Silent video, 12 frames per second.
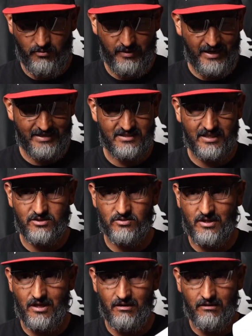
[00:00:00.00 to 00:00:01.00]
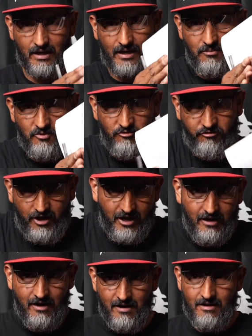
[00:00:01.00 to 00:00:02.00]
aid stations that look like a
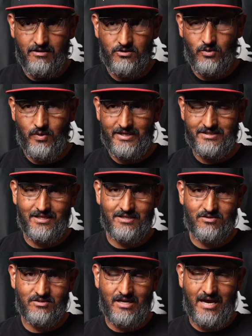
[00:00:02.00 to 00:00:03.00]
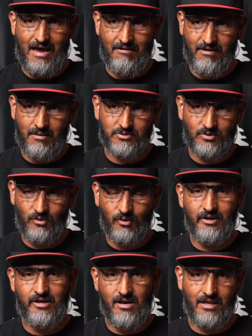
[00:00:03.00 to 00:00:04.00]
buffet to aid stations that have
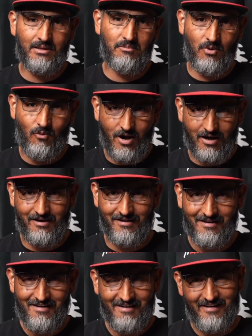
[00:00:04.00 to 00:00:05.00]
absolutely nothing but water.